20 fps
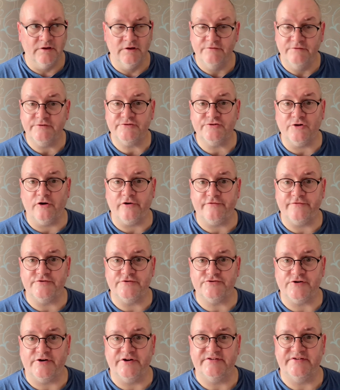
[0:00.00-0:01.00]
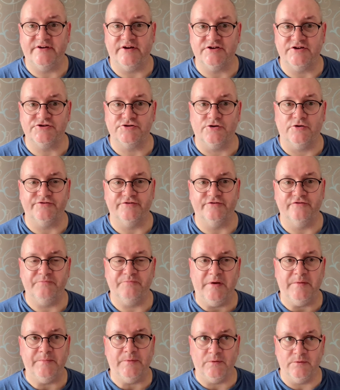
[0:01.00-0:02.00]
Photographers trying to take a shot of
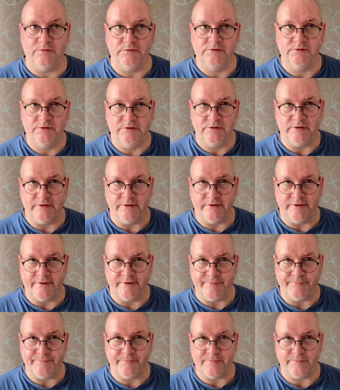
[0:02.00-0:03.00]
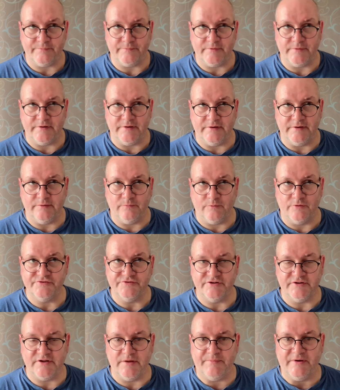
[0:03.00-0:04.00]
people
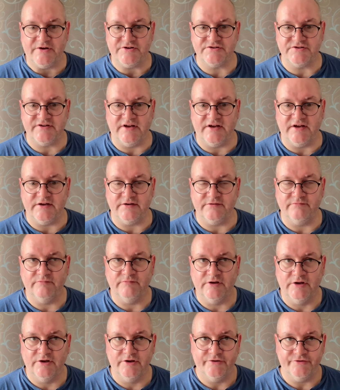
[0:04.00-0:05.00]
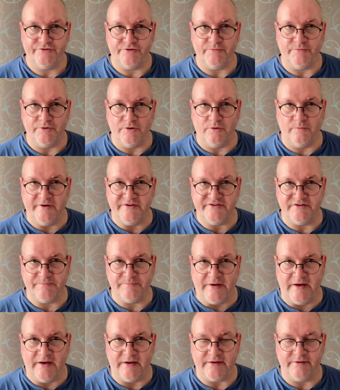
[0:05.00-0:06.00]
wanting their picture taken, so we all waited
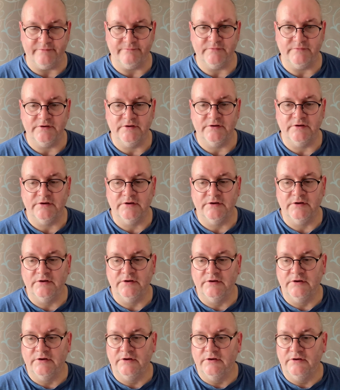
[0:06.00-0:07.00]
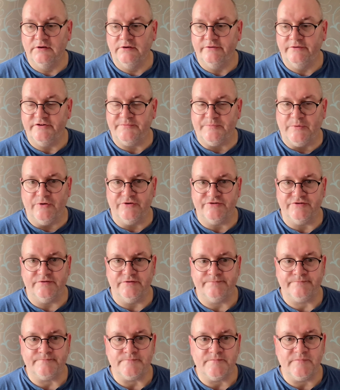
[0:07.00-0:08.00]
back. This
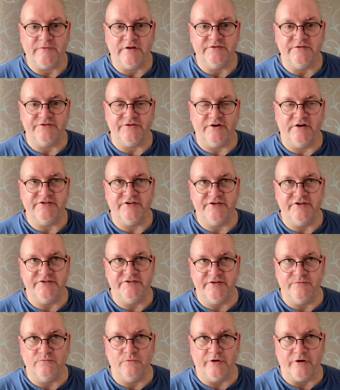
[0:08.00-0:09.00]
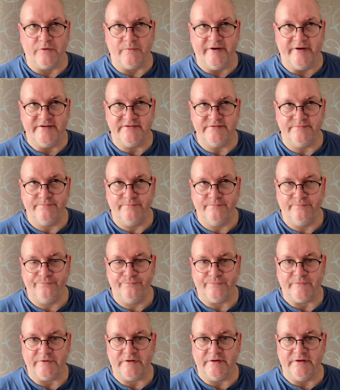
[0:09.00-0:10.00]
person decided he didn't want to wait,
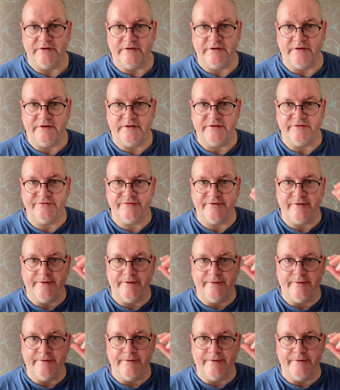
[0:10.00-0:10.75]
and